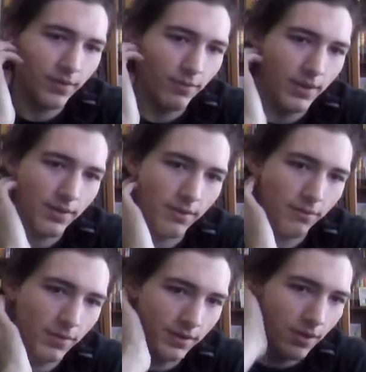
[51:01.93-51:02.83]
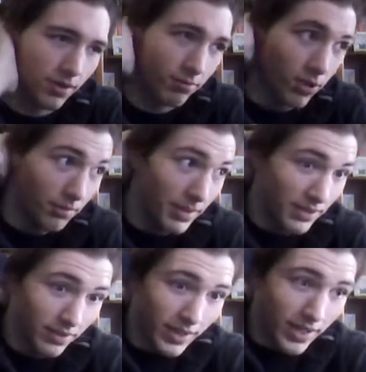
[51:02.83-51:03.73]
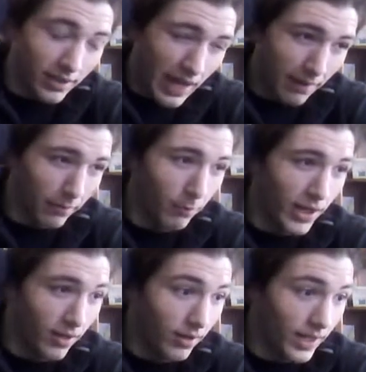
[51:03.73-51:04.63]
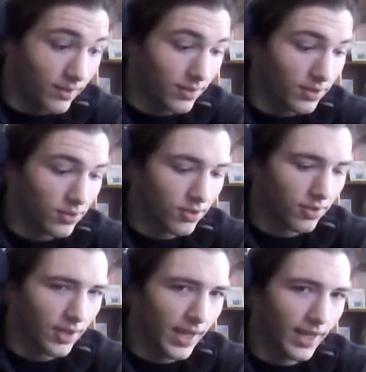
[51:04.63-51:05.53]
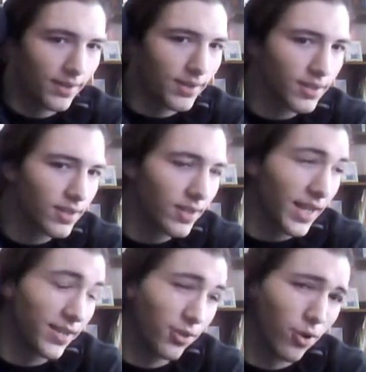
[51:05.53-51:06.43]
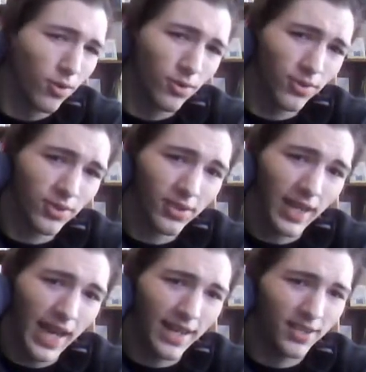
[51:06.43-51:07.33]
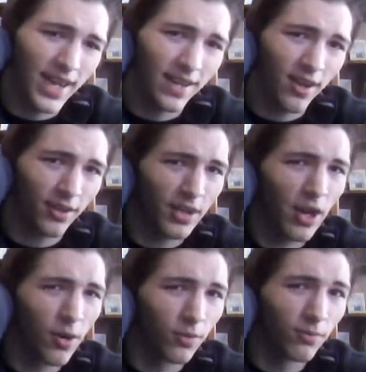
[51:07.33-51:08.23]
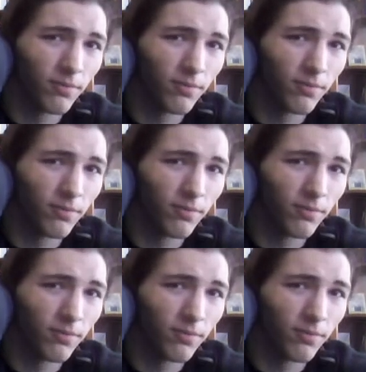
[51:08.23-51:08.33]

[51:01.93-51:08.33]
with Darth Maul basically alive and well, and his goals as yet unknown.